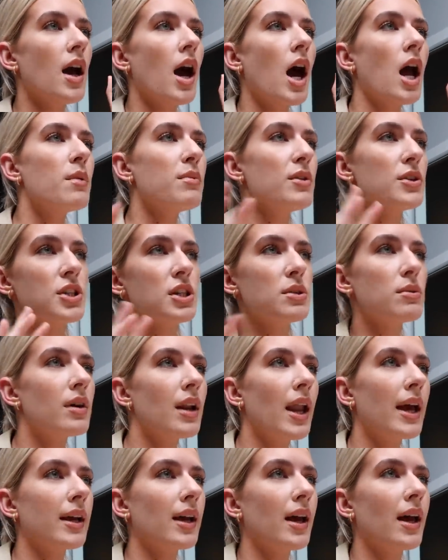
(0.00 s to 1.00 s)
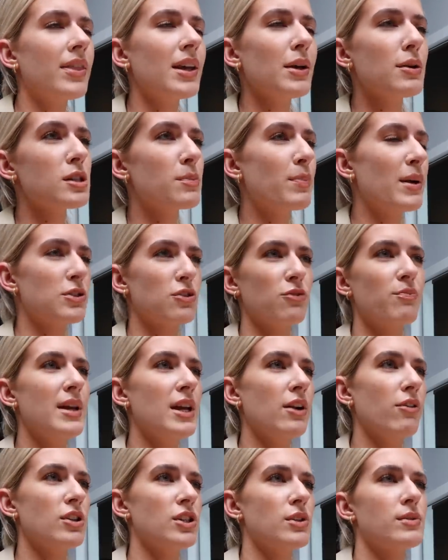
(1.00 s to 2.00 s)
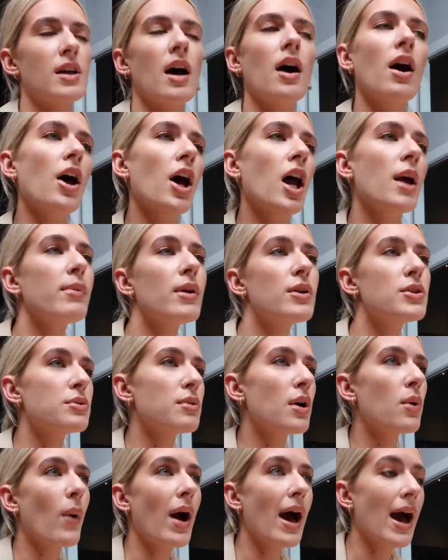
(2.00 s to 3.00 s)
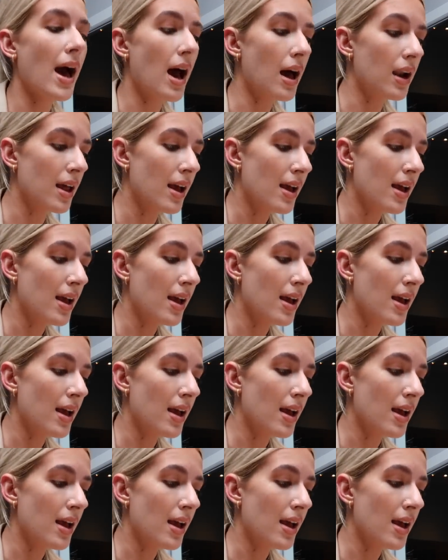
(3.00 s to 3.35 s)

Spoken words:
Hope you two, like, I think it was a picture of me and Christian. He was like, oh, I hope you two are well.